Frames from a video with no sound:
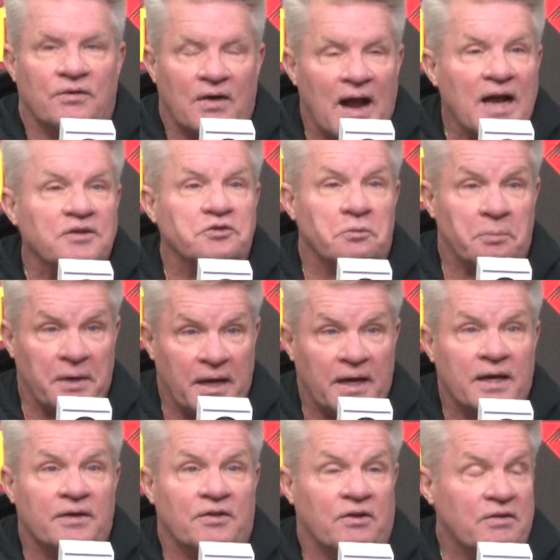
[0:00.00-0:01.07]
eyes are
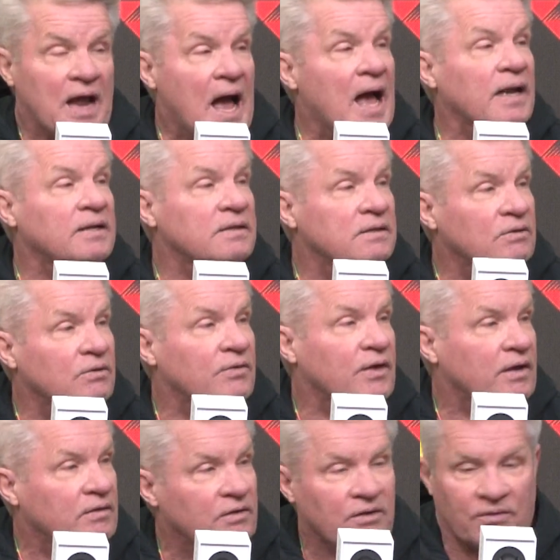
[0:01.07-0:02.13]
big and they're nodding, or
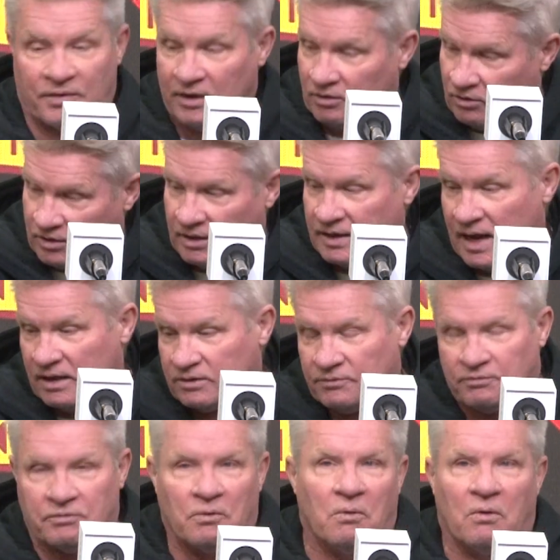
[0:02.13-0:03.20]
they looking down at the
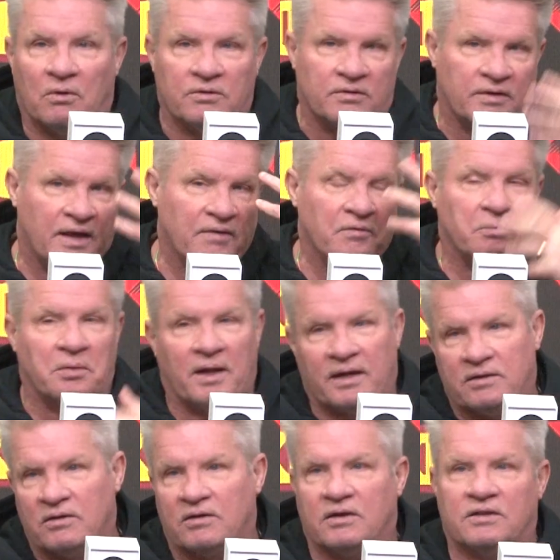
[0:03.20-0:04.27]
floor. Do they have a
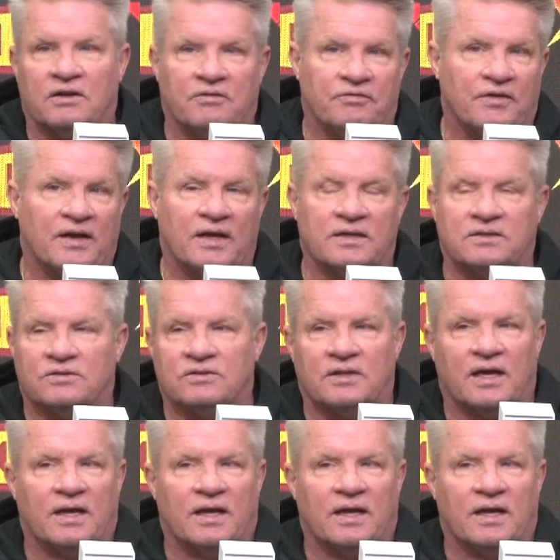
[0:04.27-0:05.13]
blank look on their face?